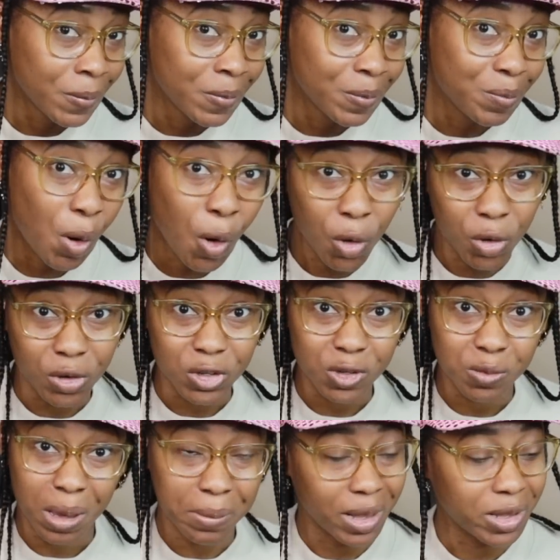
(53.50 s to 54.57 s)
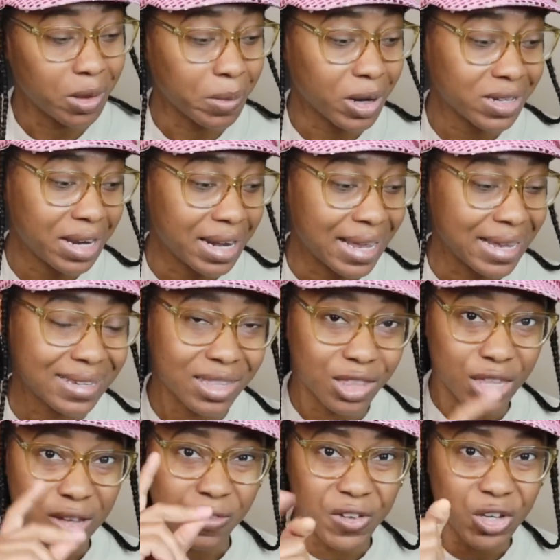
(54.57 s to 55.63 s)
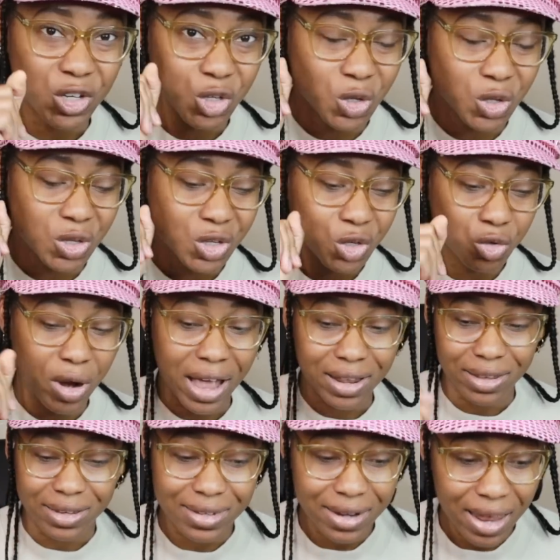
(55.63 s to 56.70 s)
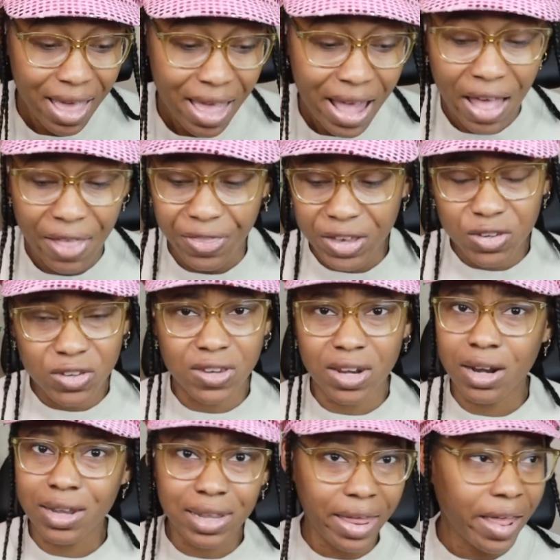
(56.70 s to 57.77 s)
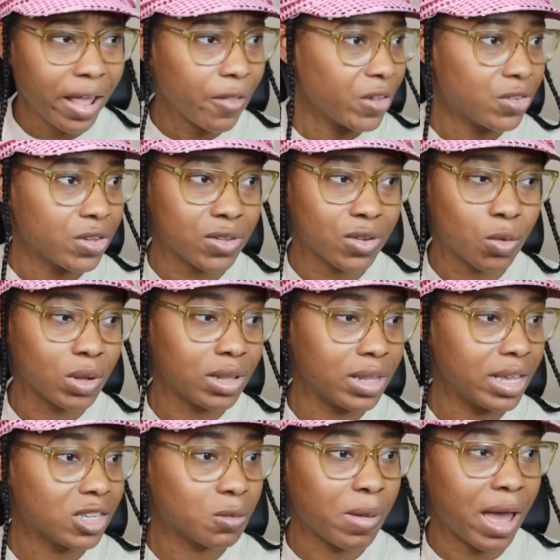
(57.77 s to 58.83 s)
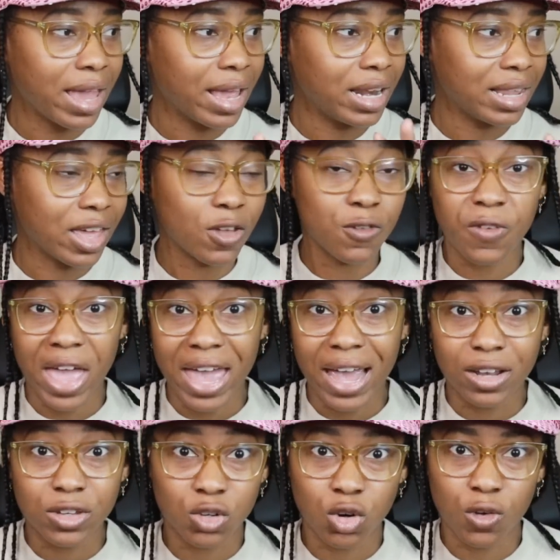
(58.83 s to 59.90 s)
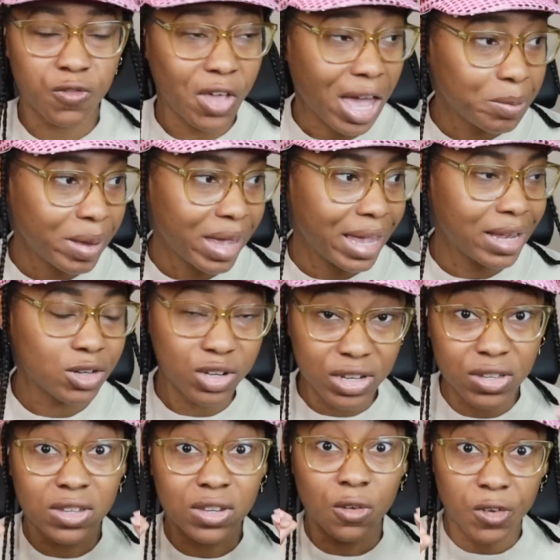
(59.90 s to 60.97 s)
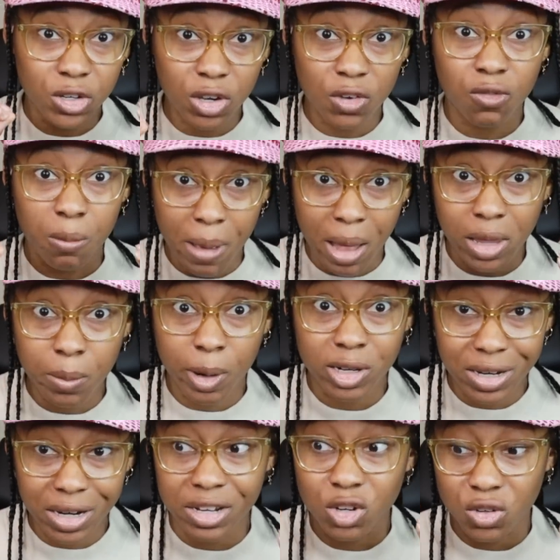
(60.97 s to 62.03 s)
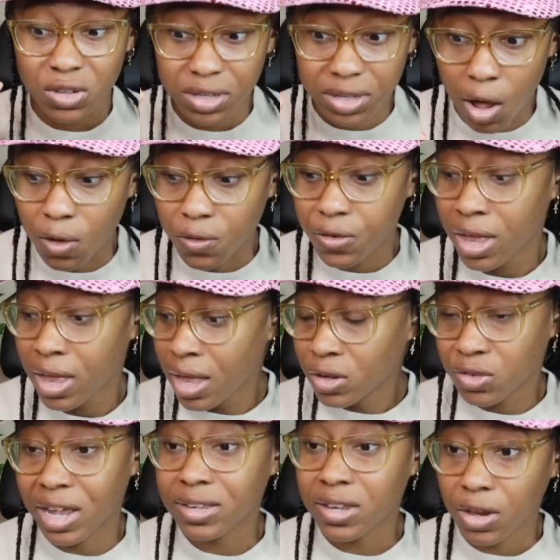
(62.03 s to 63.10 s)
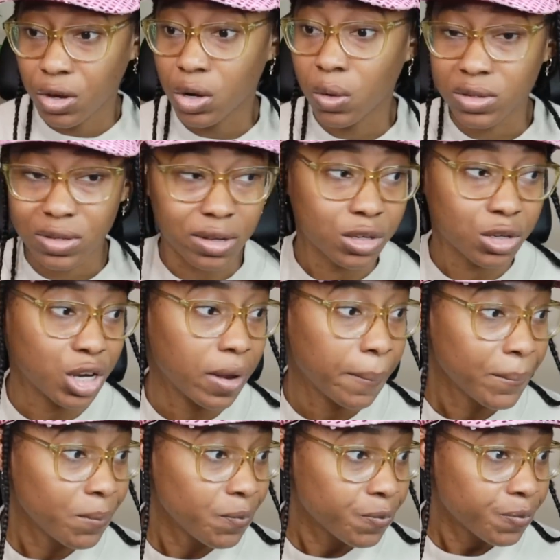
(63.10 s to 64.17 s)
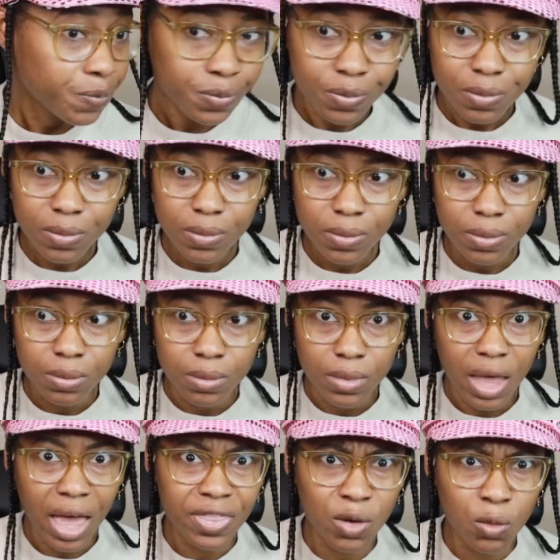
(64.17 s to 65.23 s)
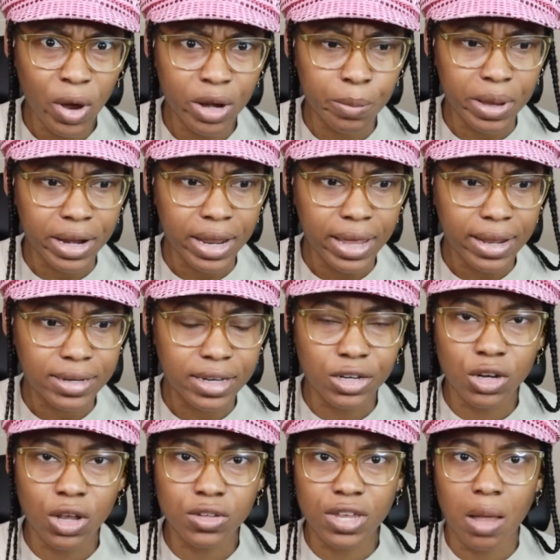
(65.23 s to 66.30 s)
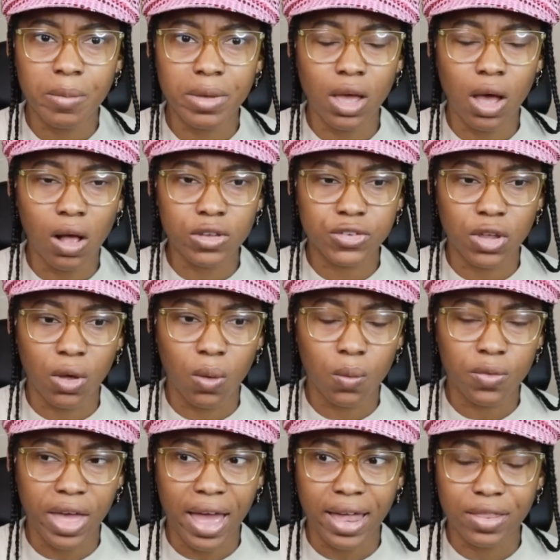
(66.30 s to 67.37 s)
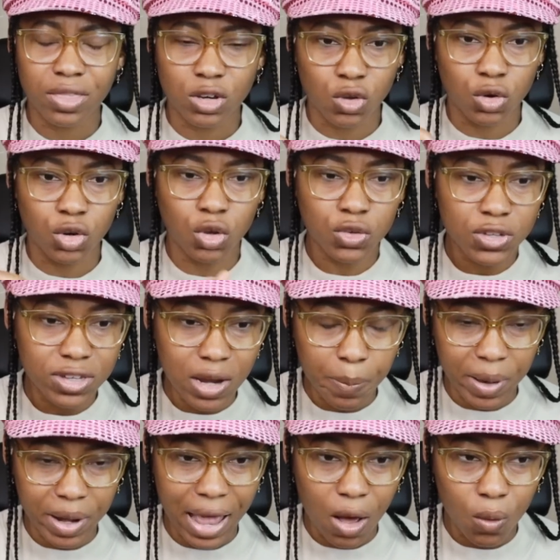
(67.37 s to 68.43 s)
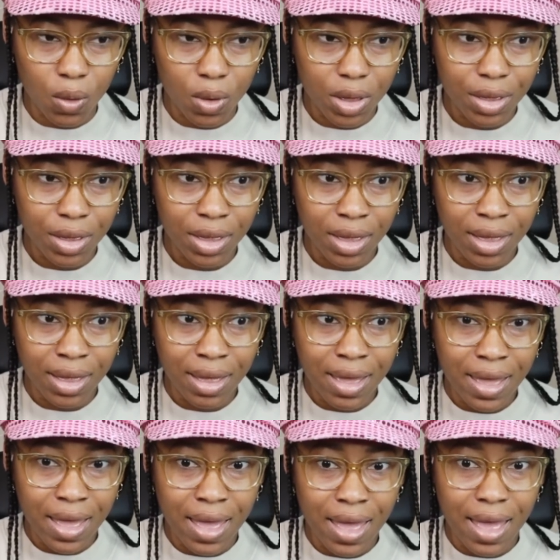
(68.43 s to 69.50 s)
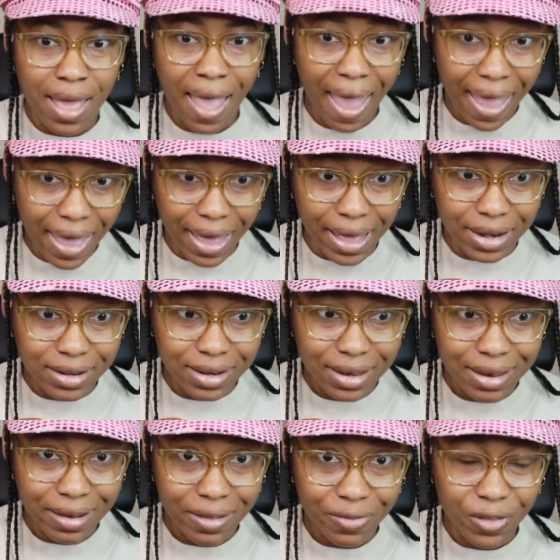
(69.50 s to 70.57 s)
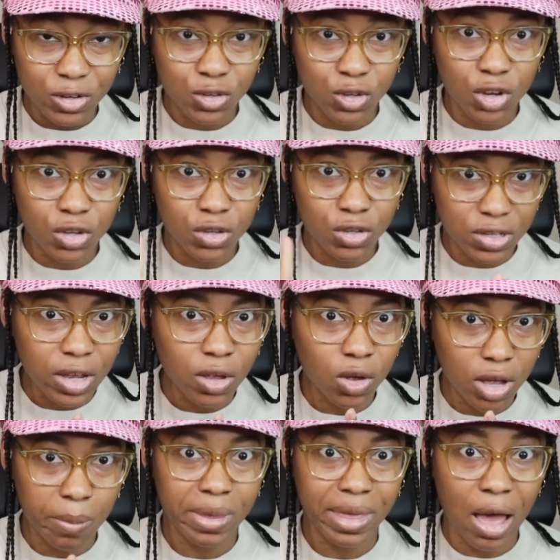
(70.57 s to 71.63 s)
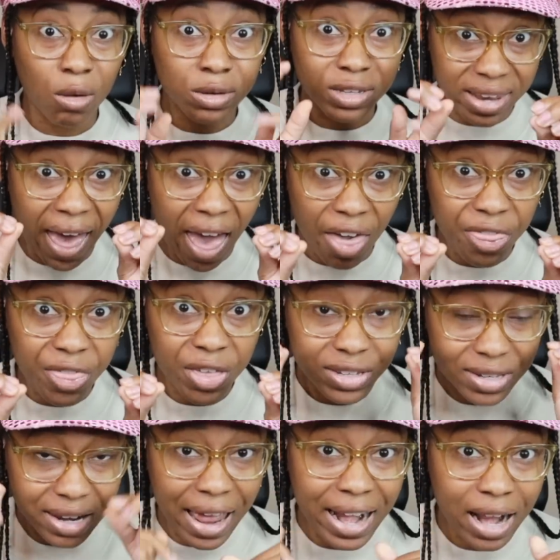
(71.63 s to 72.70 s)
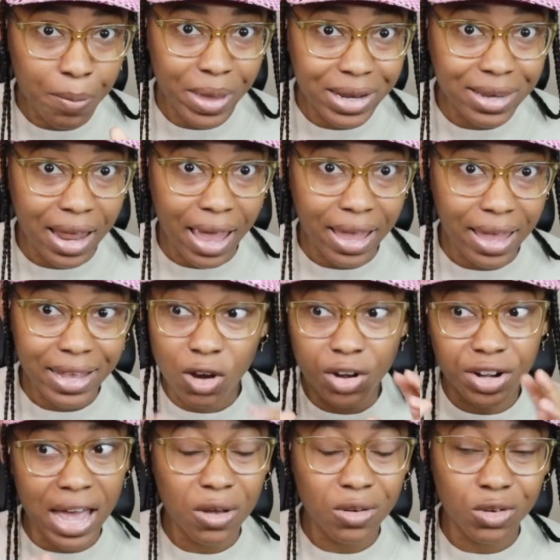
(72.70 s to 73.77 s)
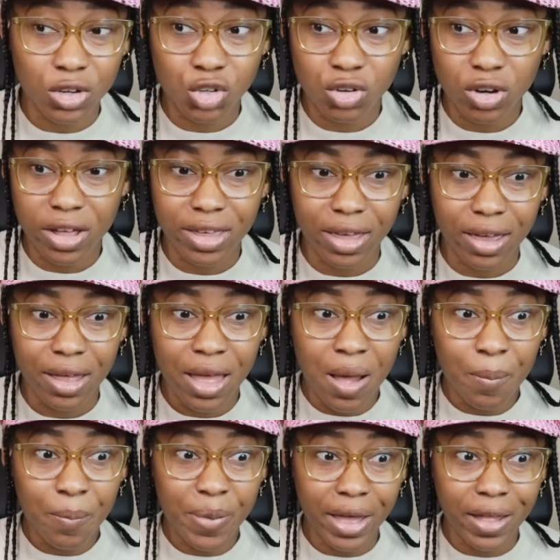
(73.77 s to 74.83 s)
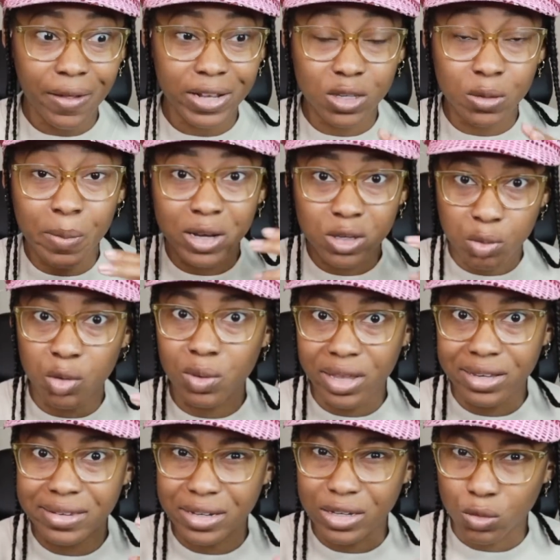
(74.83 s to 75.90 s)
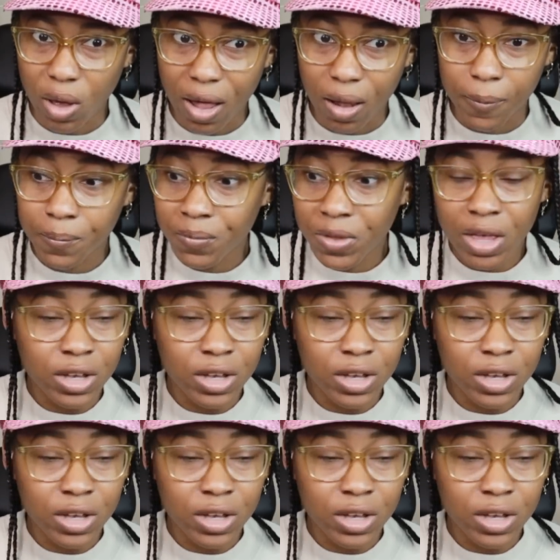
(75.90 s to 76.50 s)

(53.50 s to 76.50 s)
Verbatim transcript: Portals by Melanie Martinez, the official track list. And this isn't a leak, this isn't released by any like fans or a fan page. This is officially from Melanie Martinez herself. So that's how you know it's legit. And then wait a minute, didn't y'all tell me also that there's a new snippet out and there's a single coming out, Death, tonight at midnight. It's already out in Australia, but it's about to be released as well.